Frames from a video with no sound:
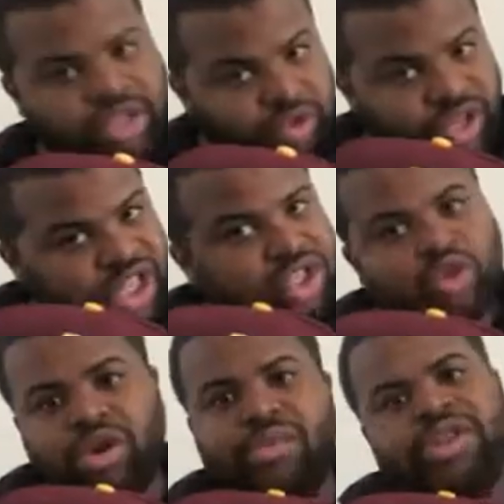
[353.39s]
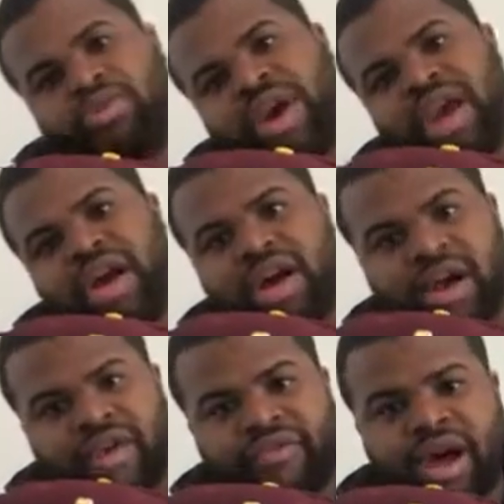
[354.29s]
So this is New Era's way
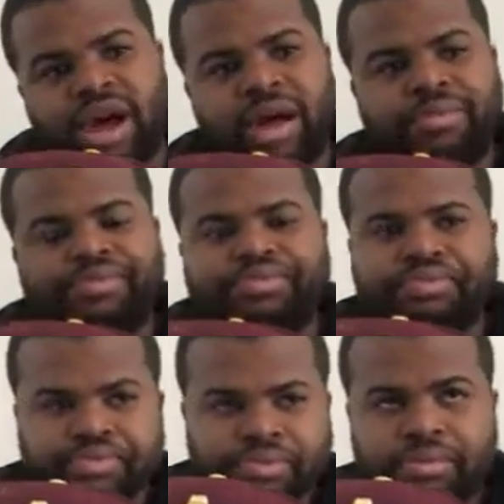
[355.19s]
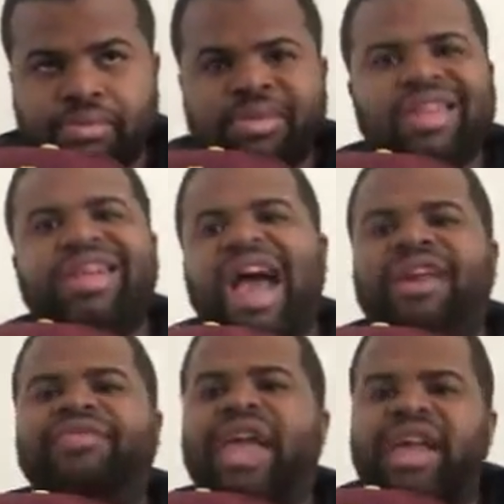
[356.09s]
of
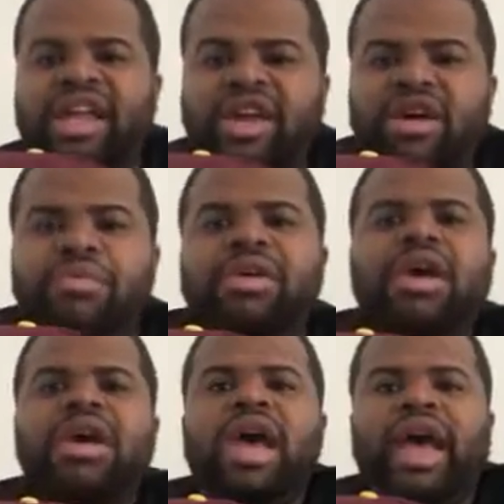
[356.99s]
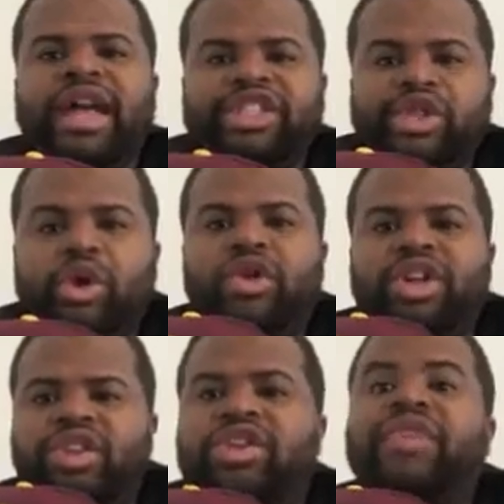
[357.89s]
kind of thanking him and showing
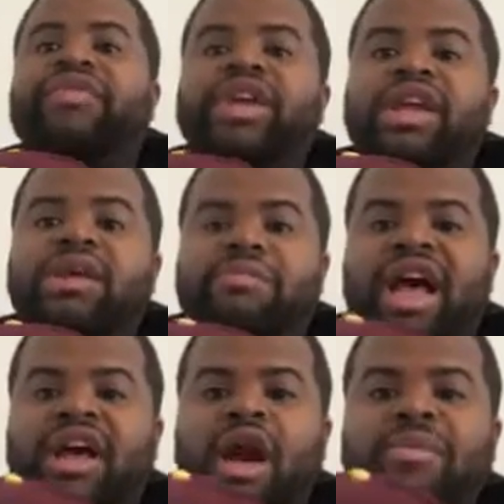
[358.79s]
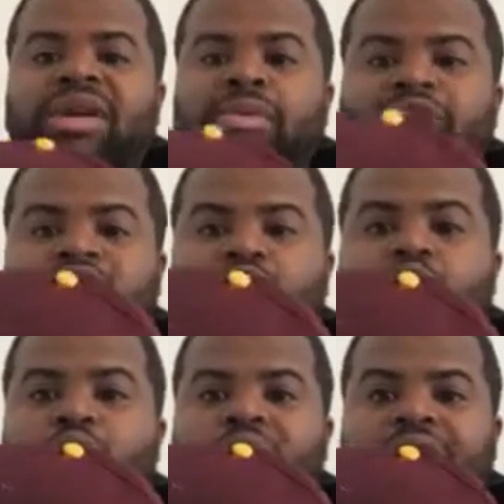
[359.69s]
that they'll never forget him by coming up with this
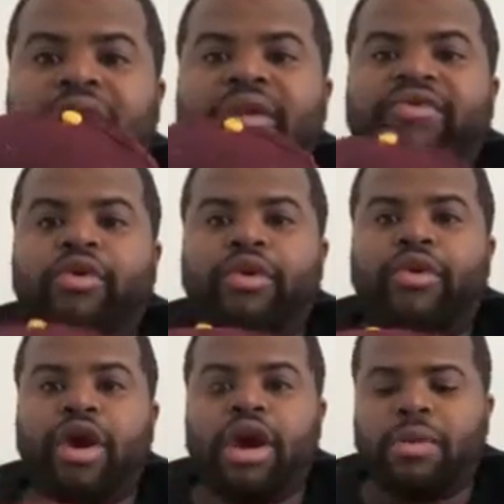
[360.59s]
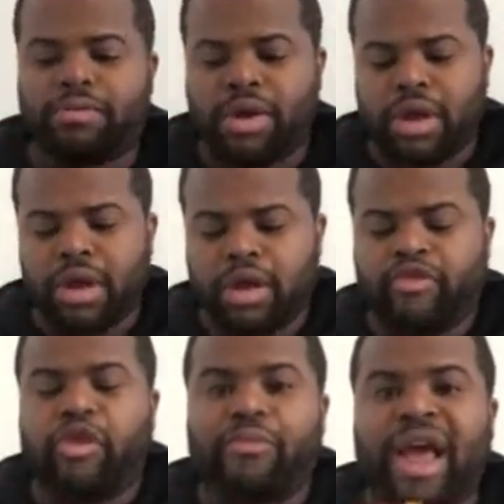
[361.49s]
cool hat for
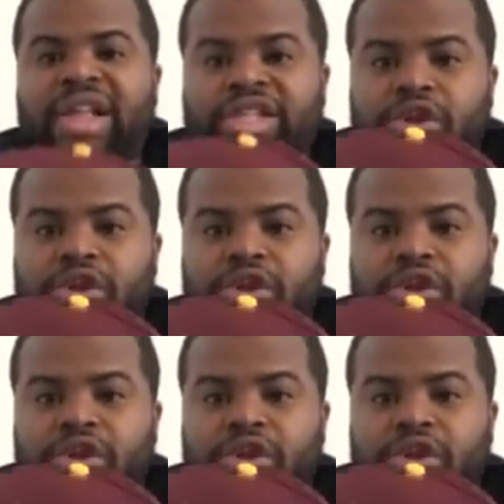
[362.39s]
Pat